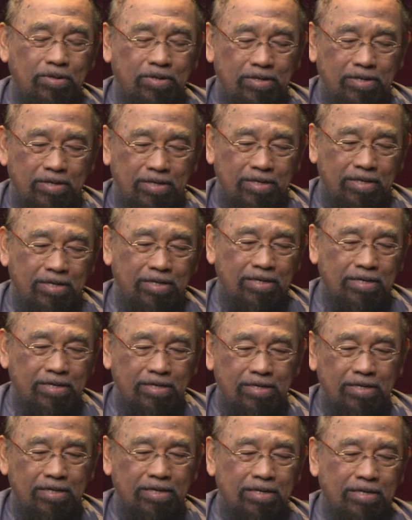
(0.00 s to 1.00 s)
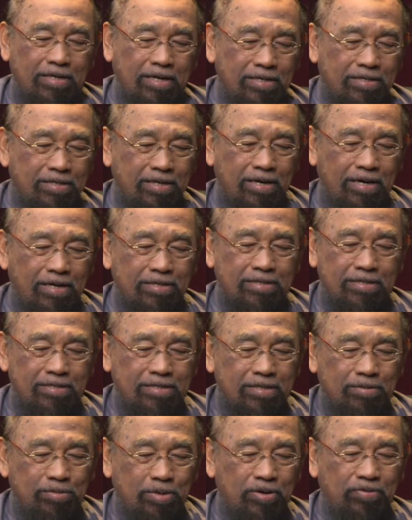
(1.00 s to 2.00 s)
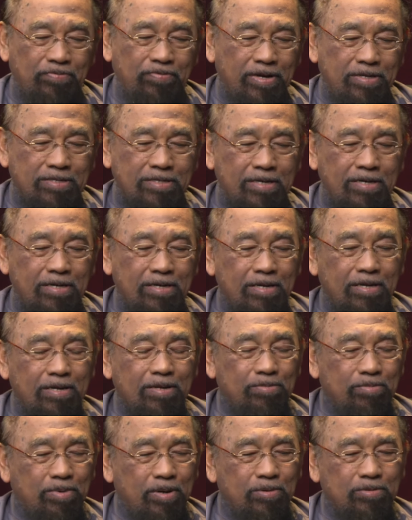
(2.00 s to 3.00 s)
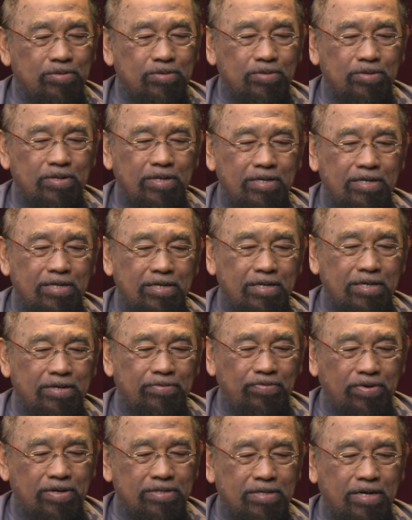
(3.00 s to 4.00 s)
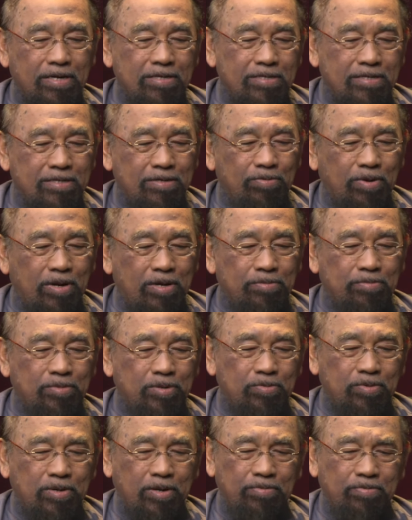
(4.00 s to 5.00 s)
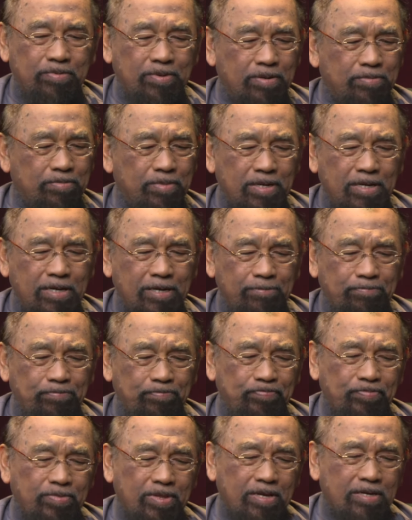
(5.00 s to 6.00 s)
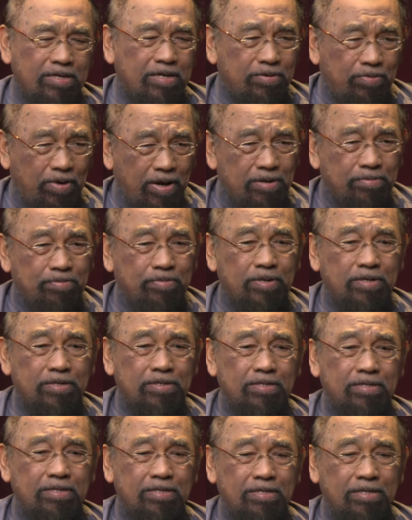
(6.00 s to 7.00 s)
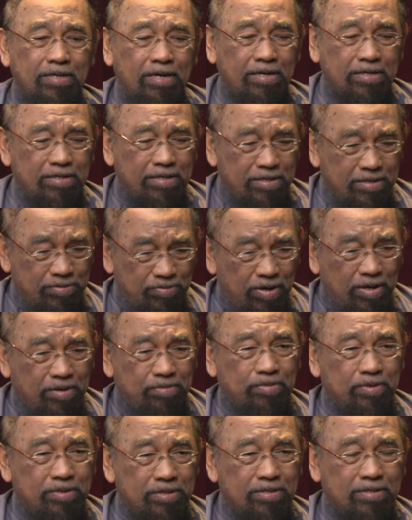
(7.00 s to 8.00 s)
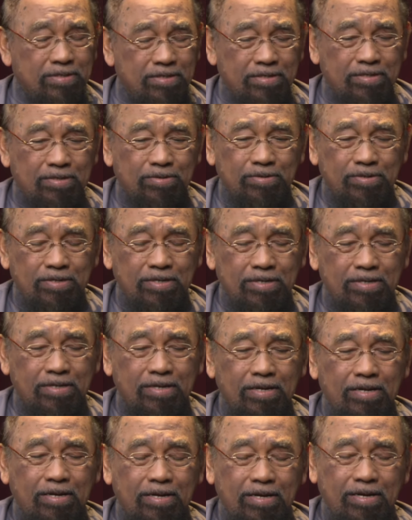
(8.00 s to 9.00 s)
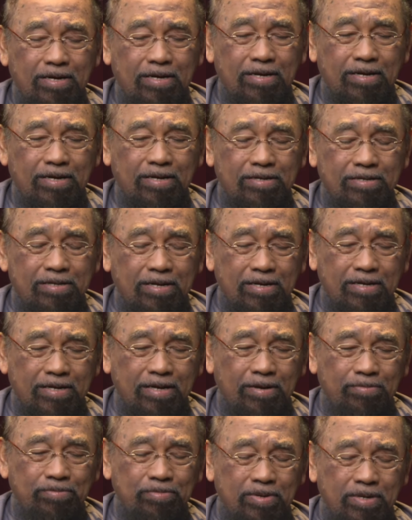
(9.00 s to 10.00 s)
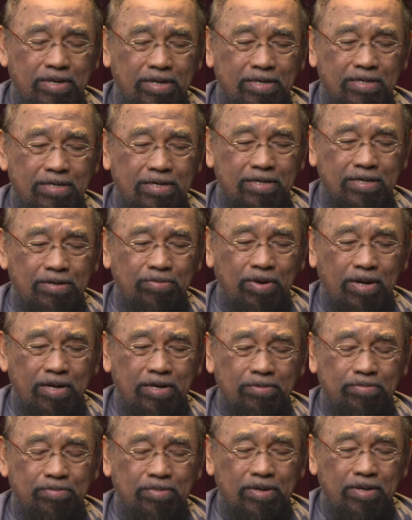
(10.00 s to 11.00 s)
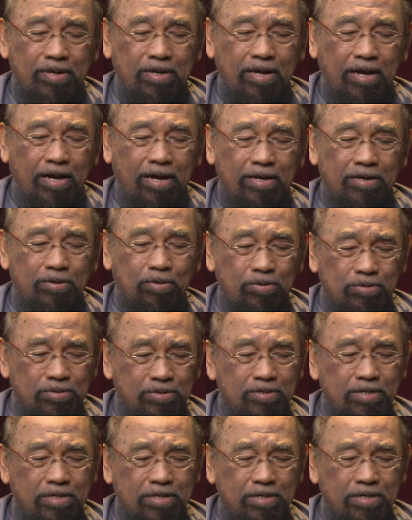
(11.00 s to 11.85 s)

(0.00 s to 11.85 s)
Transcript: the industrialization manufacturing, but also in the infrastructure development. We have many developers, international developers, including that come and develop. And also the